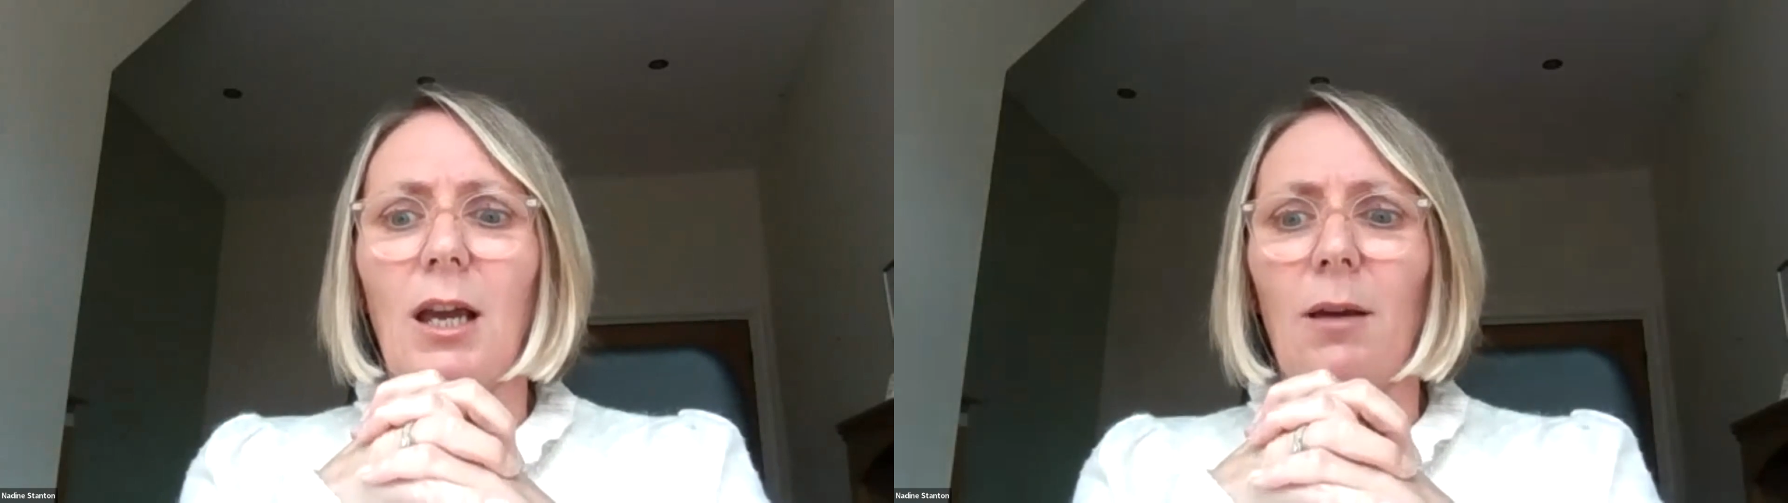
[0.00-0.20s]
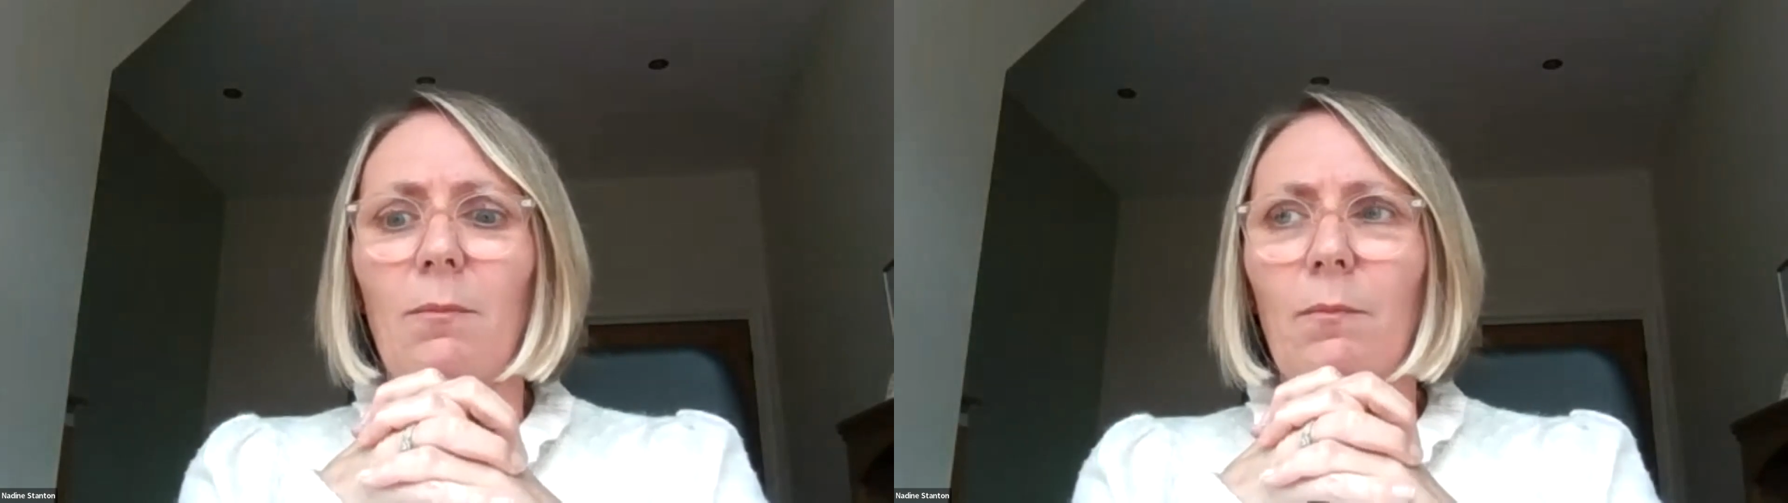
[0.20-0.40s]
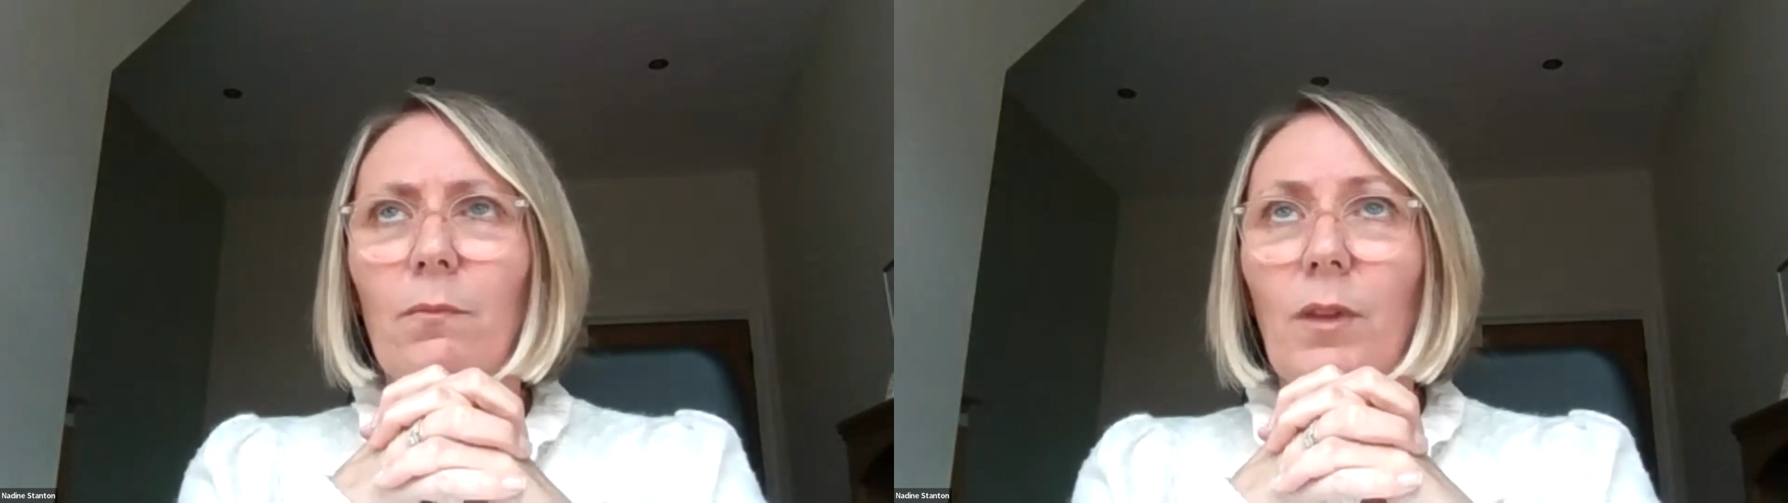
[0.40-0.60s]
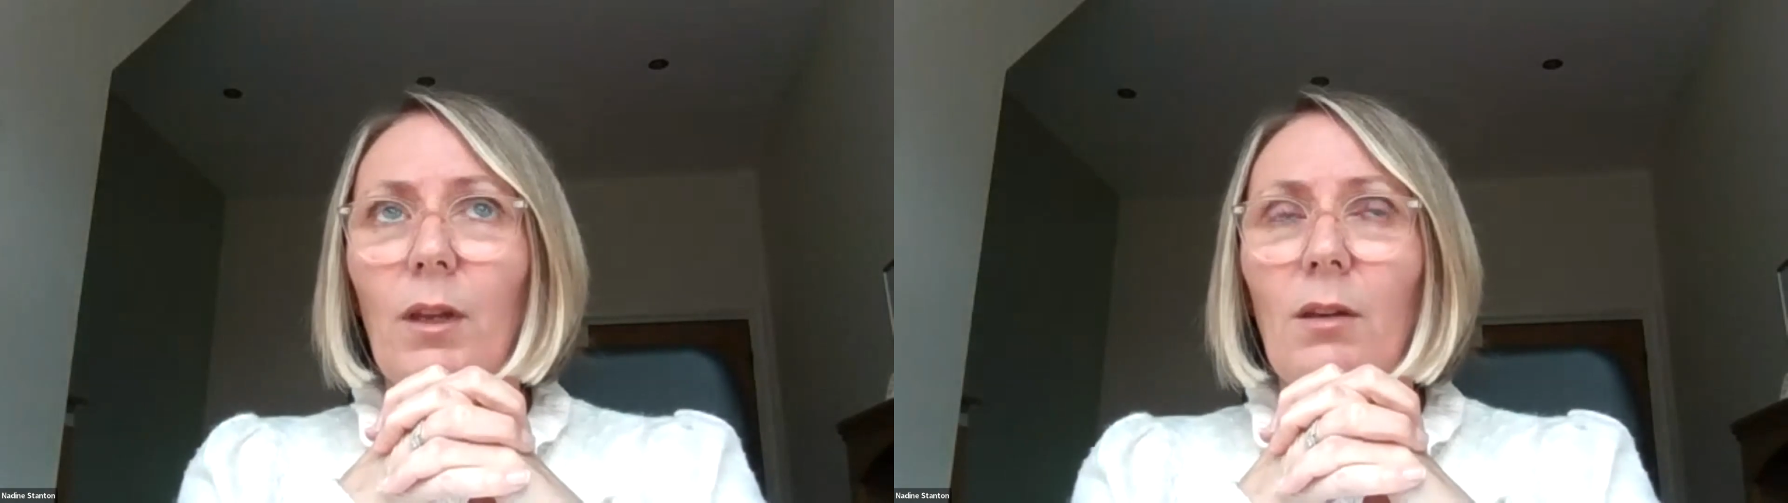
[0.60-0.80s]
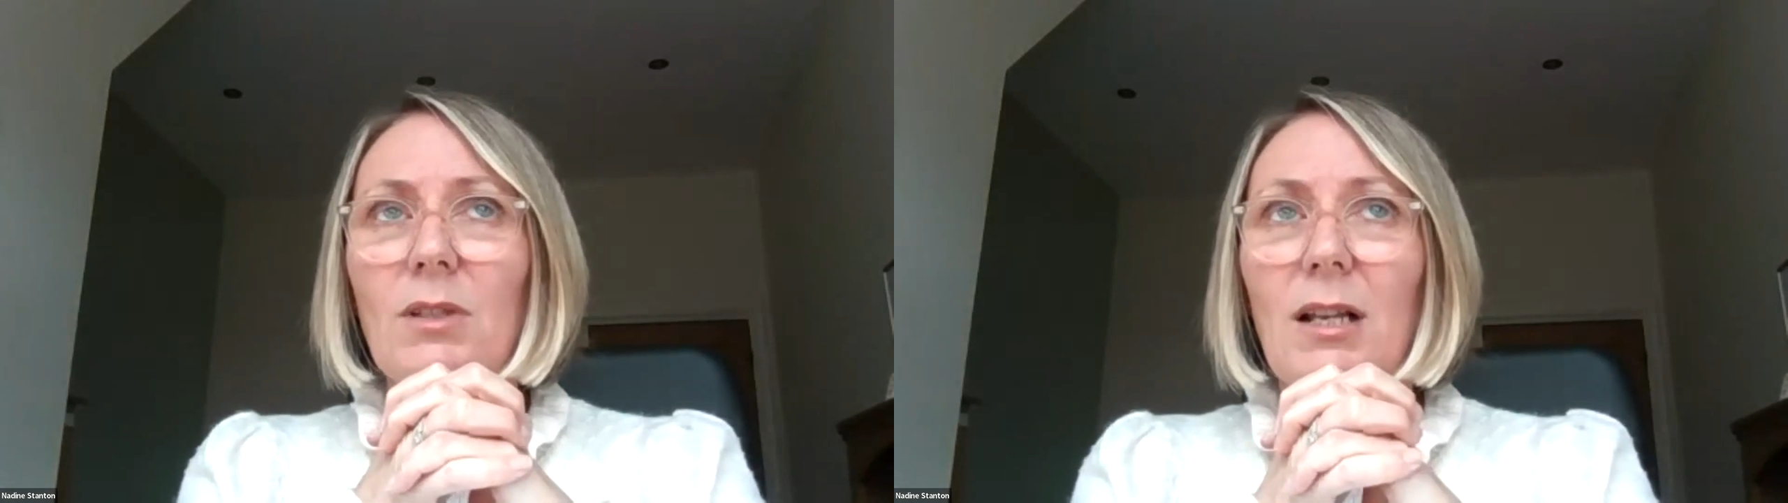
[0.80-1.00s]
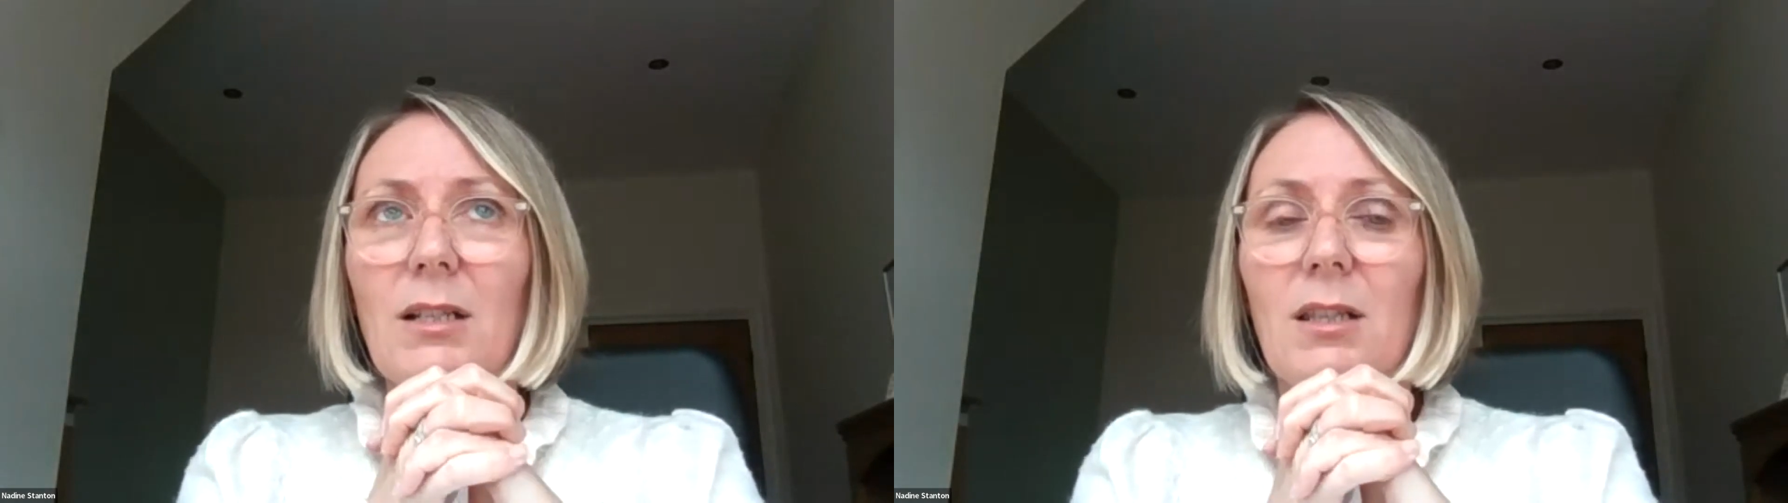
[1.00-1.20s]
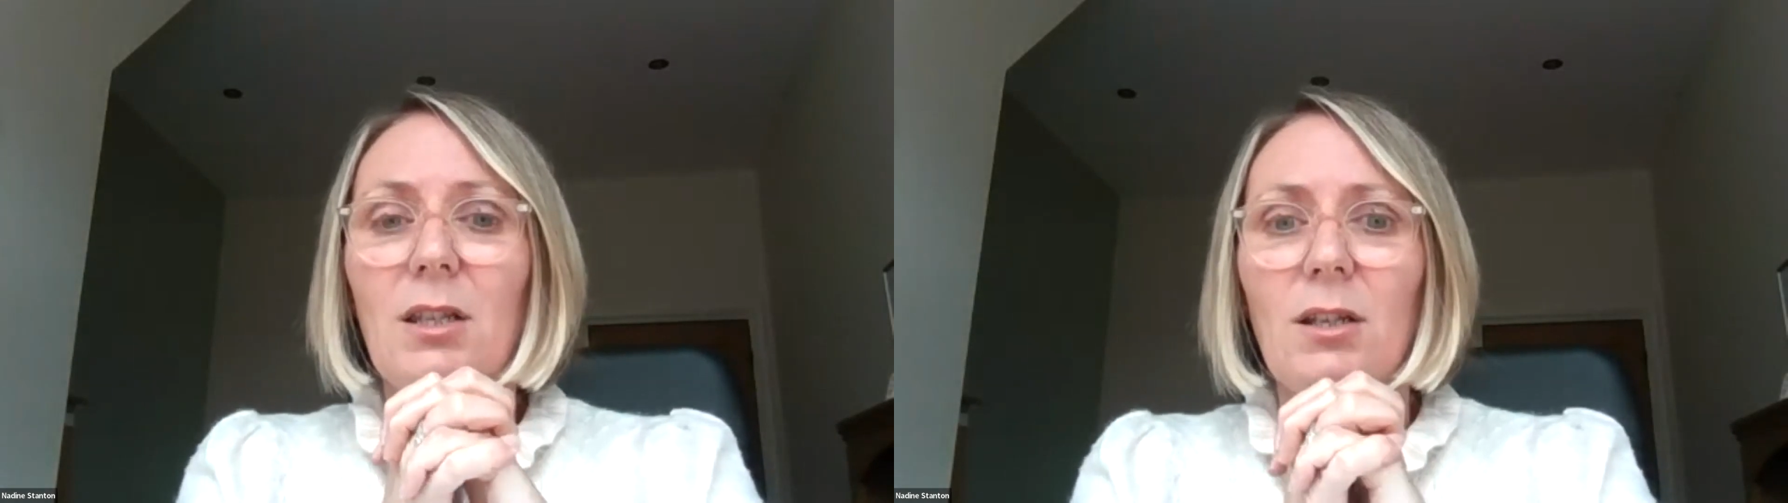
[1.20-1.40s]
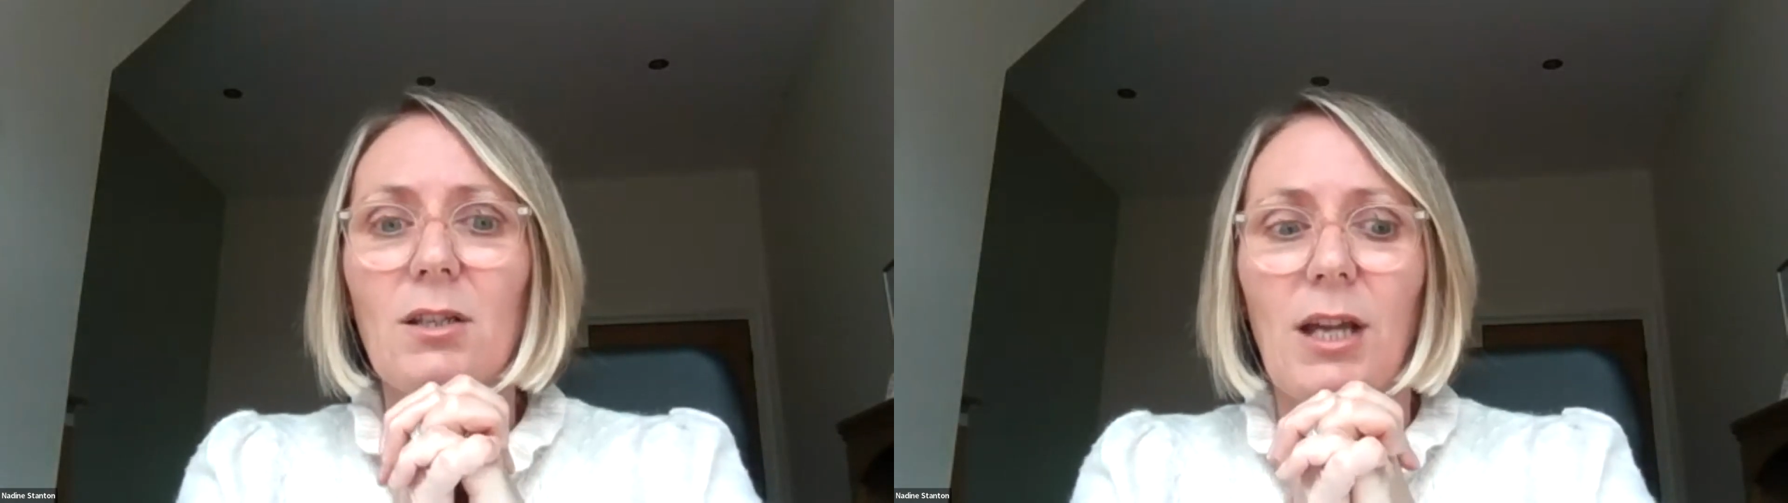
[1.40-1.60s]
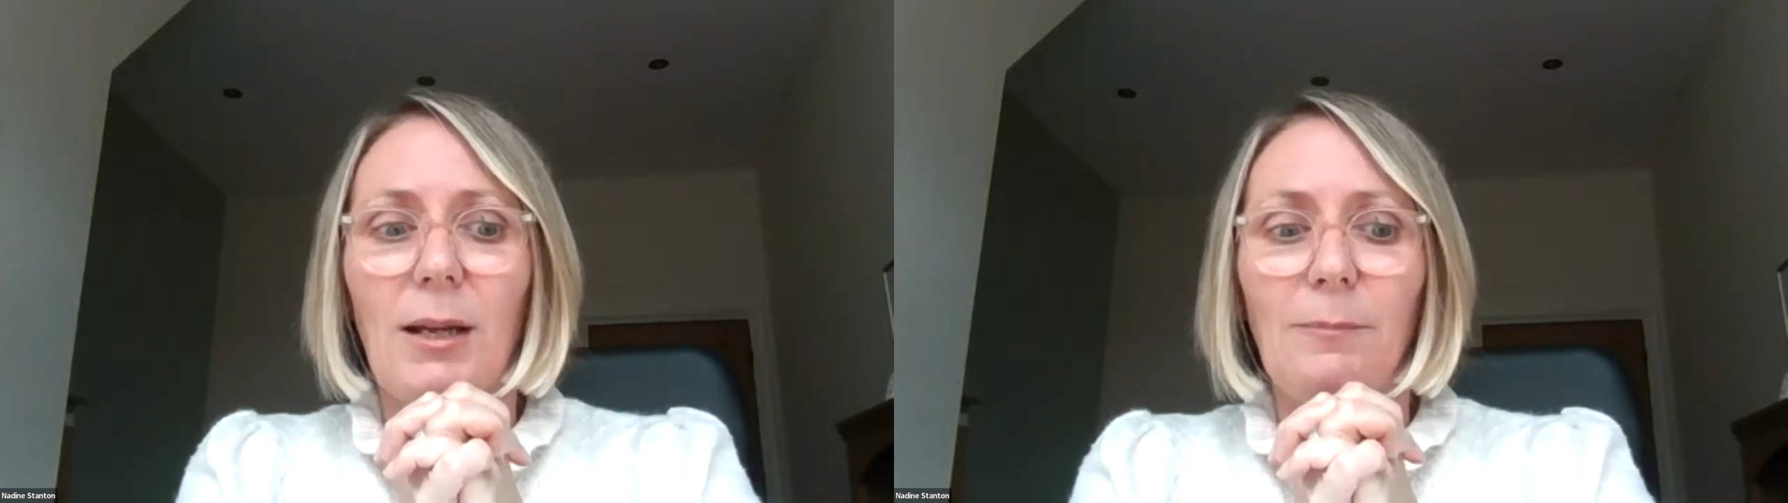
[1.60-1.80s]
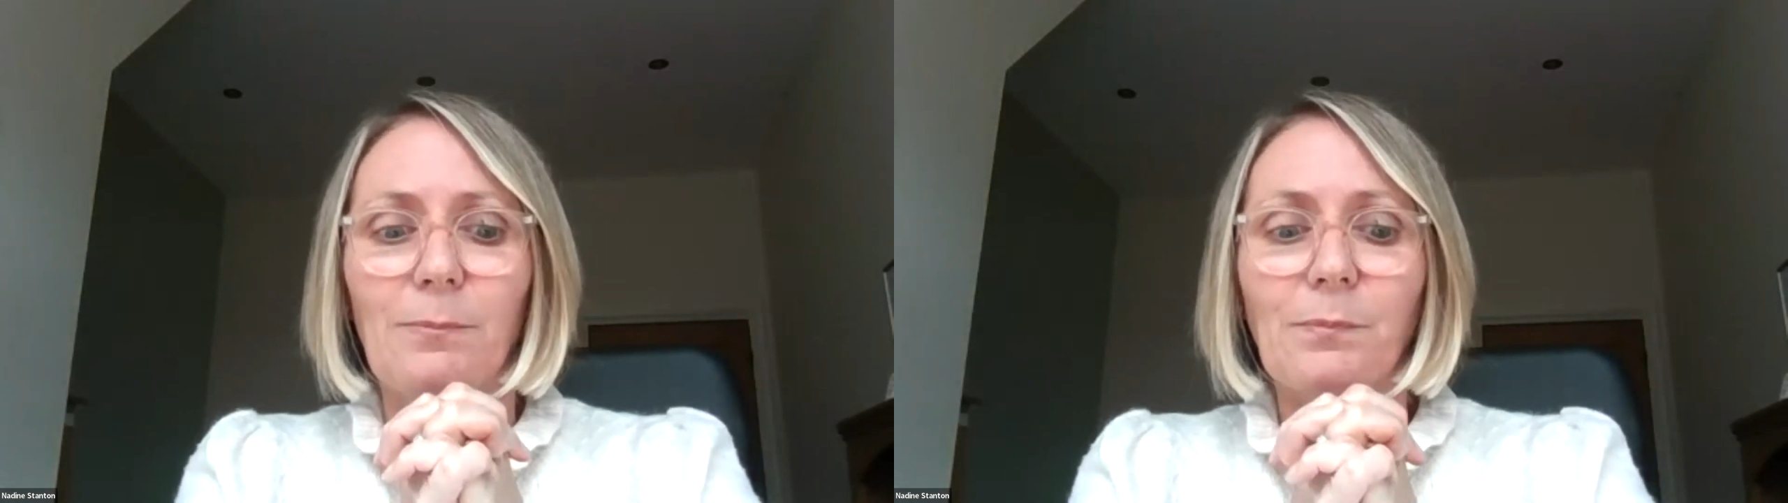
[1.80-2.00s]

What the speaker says: I think it was last Thursday,